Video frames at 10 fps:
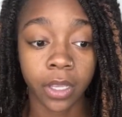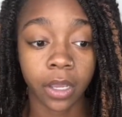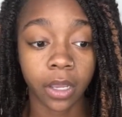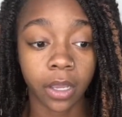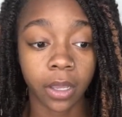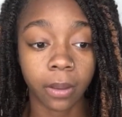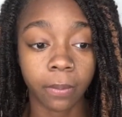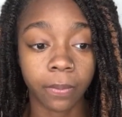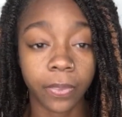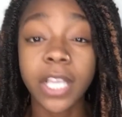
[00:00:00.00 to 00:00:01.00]

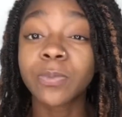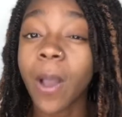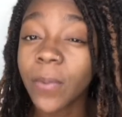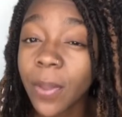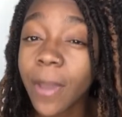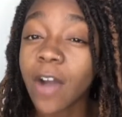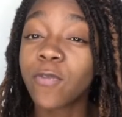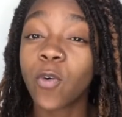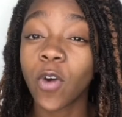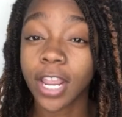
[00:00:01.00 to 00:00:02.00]
That's probably
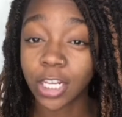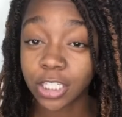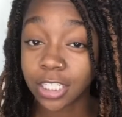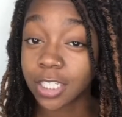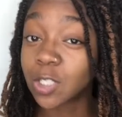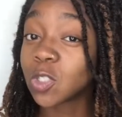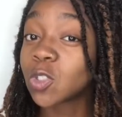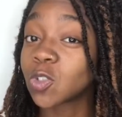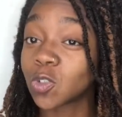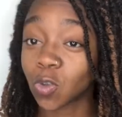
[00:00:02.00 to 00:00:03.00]
about 4
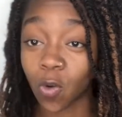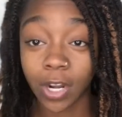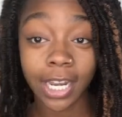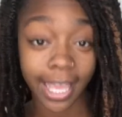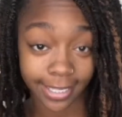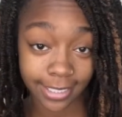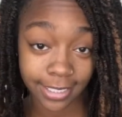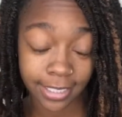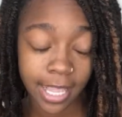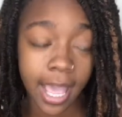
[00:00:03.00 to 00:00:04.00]
inches or less.